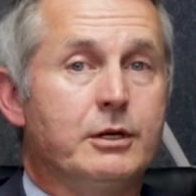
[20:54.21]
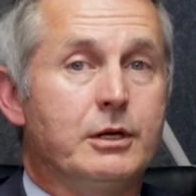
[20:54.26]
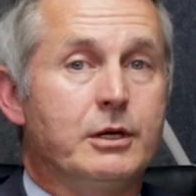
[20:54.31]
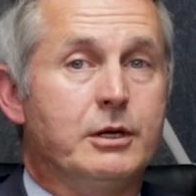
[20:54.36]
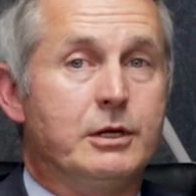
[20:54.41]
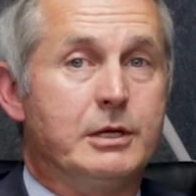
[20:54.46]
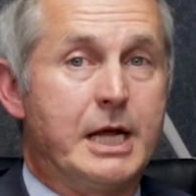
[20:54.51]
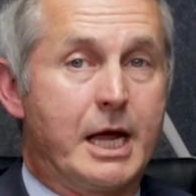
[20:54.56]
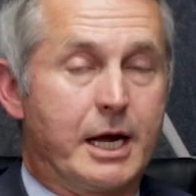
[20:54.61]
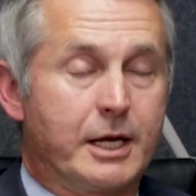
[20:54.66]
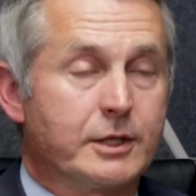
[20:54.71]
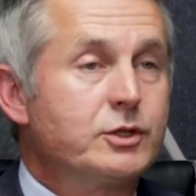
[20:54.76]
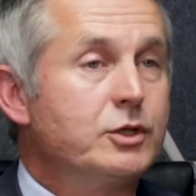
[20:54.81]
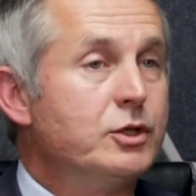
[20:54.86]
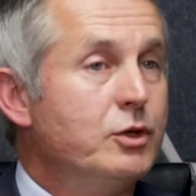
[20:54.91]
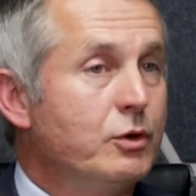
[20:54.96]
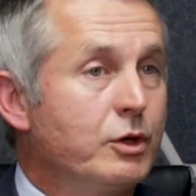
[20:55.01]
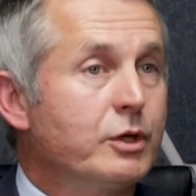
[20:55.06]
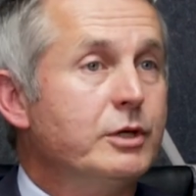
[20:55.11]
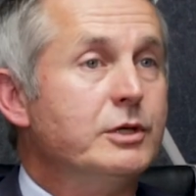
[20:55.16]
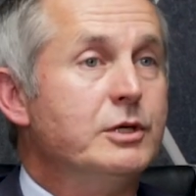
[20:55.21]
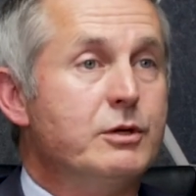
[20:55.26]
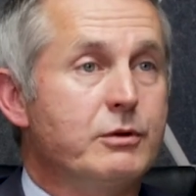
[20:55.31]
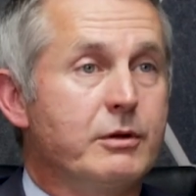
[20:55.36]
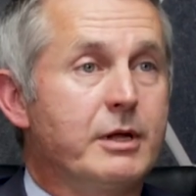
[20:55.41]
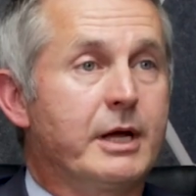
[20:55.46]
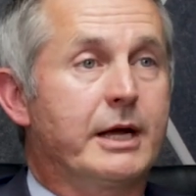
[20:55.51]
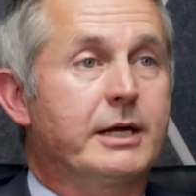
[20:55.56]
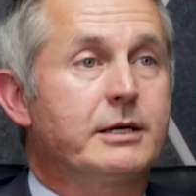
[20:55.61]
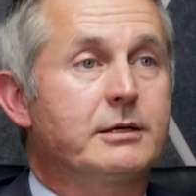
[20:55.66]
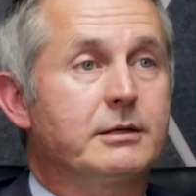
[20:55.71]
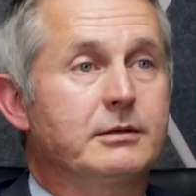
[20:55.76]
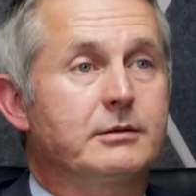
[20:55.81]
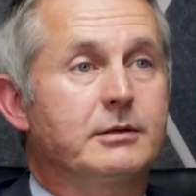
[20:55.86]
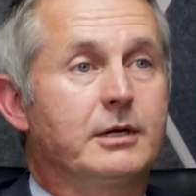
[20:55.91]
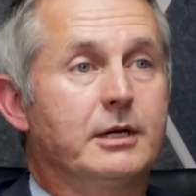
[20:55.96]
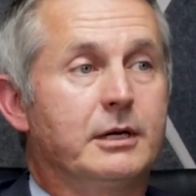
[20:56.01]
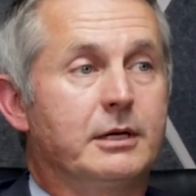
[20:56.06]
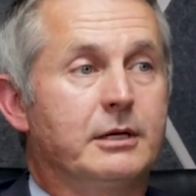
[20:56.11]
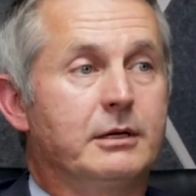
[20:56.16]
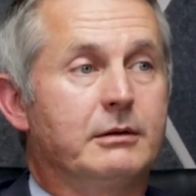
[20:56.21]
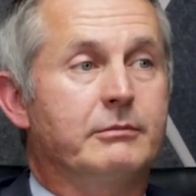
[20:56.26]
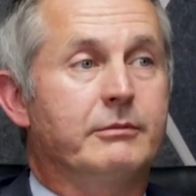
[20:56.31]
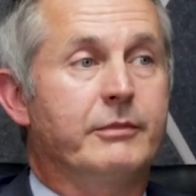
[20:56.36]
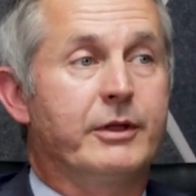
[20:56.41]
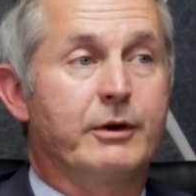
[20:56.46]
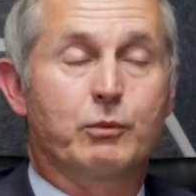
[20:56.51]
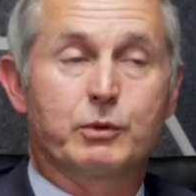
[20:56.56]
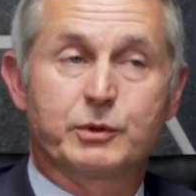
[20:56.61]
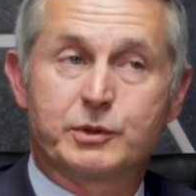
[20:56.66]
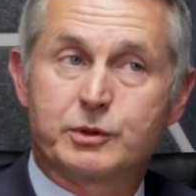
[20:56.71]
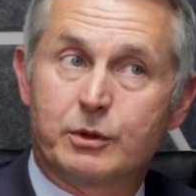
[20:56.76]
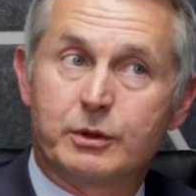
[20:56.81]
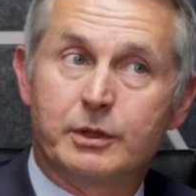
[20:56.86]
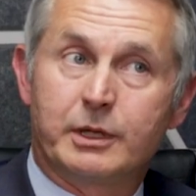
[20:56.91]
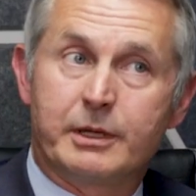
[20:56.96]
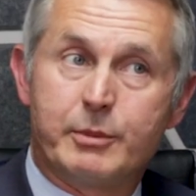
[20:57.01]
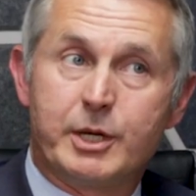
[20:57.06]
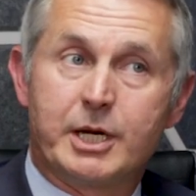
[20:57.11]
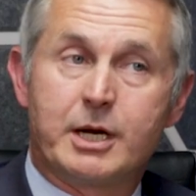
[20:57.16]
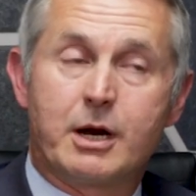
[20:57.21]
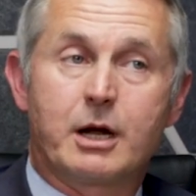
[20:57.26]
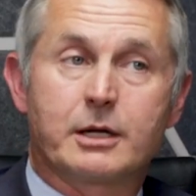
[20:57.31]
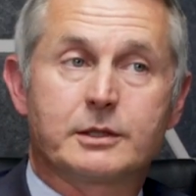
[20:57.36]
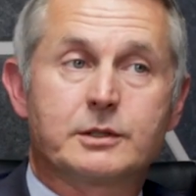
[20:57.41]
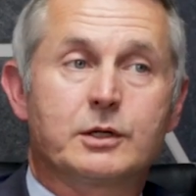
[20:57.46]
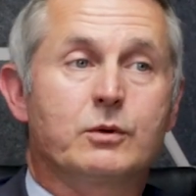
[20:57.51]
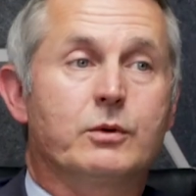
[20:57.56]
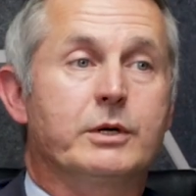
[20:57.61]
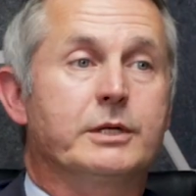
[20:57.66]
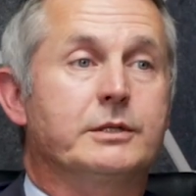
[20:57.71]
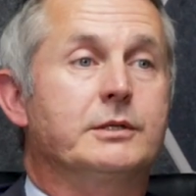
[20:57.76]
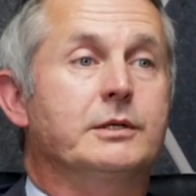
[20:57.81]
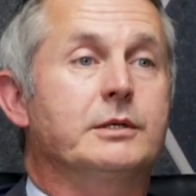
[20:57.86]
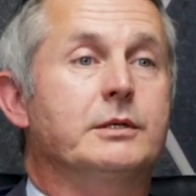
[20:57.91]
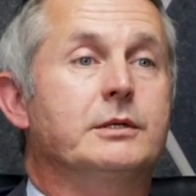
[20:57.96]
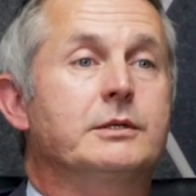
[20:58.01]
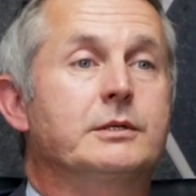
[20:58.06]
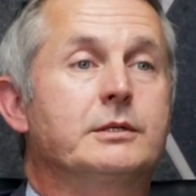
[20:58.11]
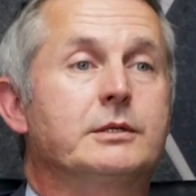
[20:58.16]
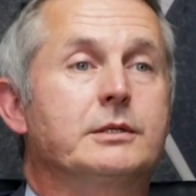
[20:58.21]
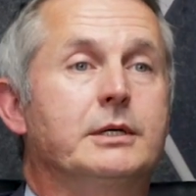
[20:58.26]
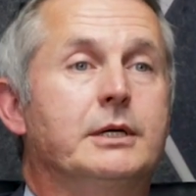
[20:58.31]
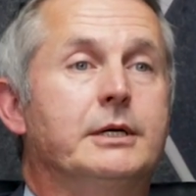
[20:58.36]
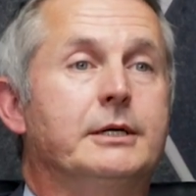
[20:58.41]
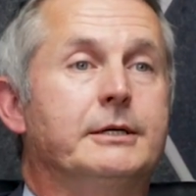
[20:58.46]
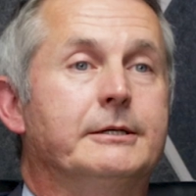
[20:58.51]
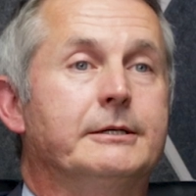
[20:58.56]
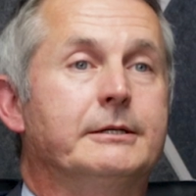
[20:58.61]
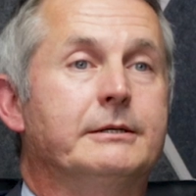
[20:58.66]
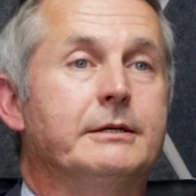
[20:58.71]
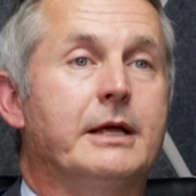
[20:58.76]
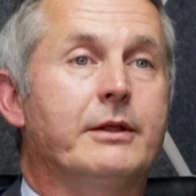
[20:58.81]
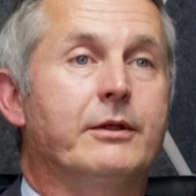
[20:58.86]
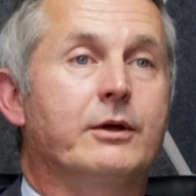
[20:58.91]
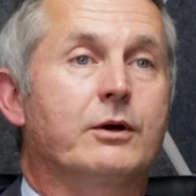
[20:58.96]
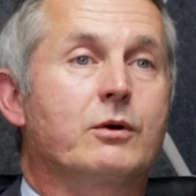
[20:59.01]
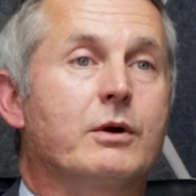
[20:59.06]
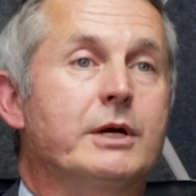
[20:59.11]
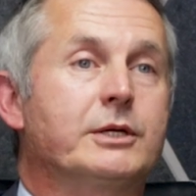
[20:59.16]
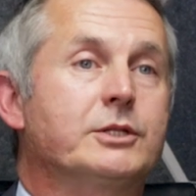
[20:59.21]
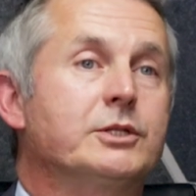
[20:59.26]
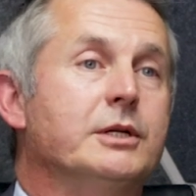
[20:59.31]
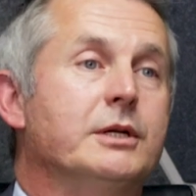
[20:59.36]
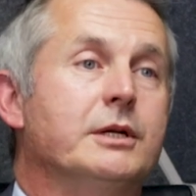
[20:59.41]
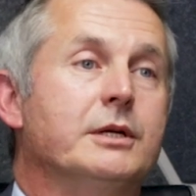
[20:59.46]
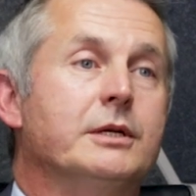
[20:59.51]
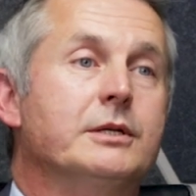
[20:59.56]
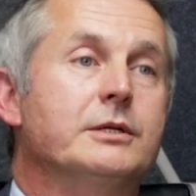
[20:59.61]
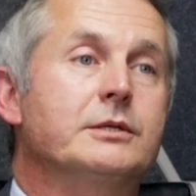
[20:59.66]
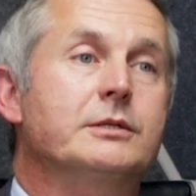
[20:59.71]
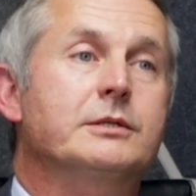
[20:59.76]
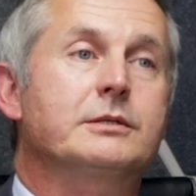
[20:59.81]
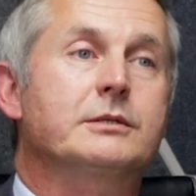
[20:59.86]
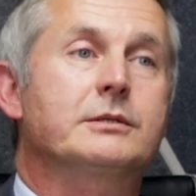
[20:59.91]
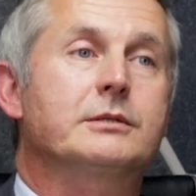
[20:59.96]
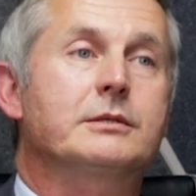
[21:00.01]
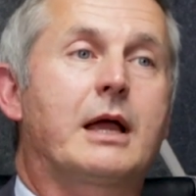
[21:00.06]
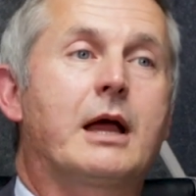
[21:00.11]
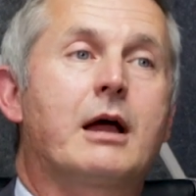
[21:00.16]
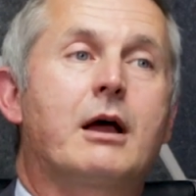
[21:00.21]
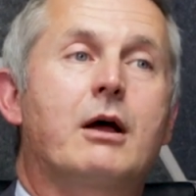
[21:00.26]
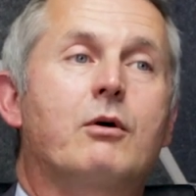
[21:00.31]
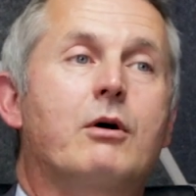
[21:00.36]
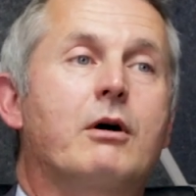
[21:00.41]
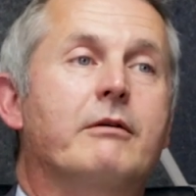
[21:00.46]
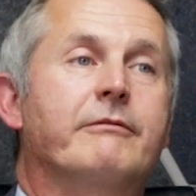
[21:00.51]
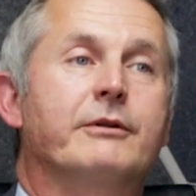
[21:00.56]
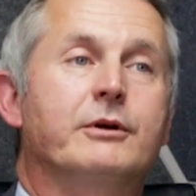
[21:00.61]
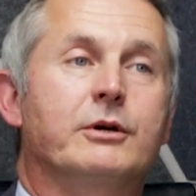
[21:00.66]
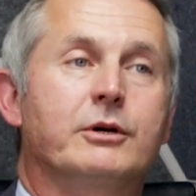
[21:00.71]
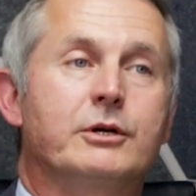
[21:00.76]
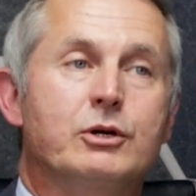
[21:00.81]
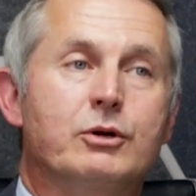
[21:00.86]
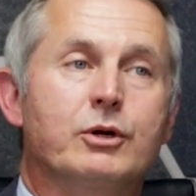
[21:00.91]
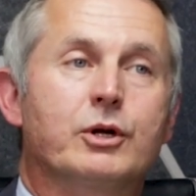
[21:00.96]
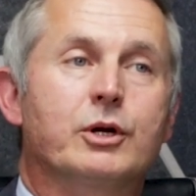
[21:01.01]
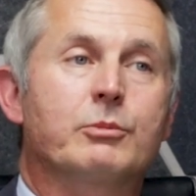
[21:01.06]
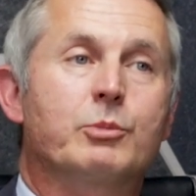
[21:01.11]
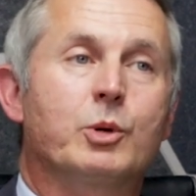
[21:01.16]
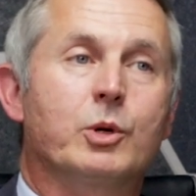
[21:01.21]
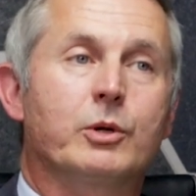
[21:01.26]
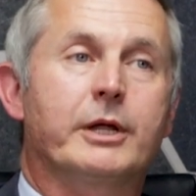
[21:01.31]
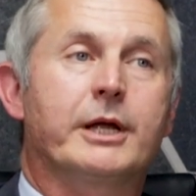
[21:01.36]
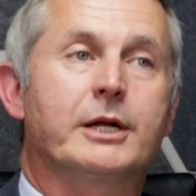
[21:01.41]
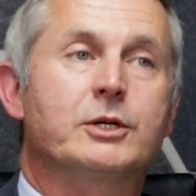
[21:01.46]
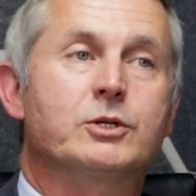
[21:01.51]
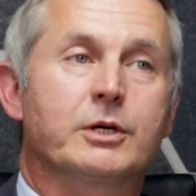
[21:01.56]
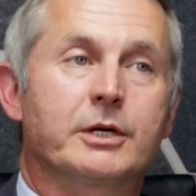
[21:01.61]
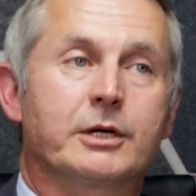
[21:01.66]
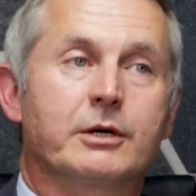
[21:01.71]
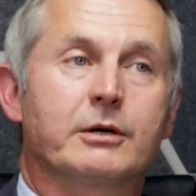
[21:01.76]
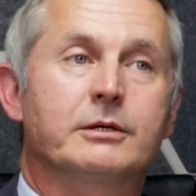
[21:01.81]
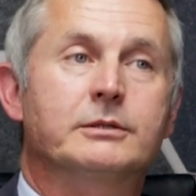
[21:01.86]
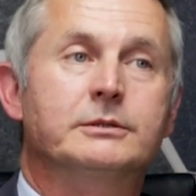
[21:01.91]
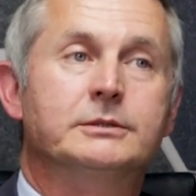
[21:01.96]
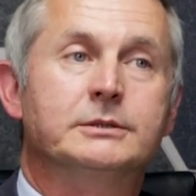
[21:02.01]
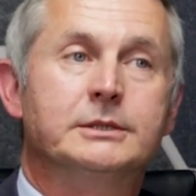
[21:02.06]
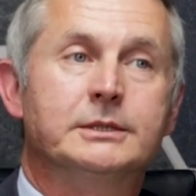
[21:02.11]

yes, you could do that. There will certainly be consequences. And the question is, how often are you going to pull that trigger?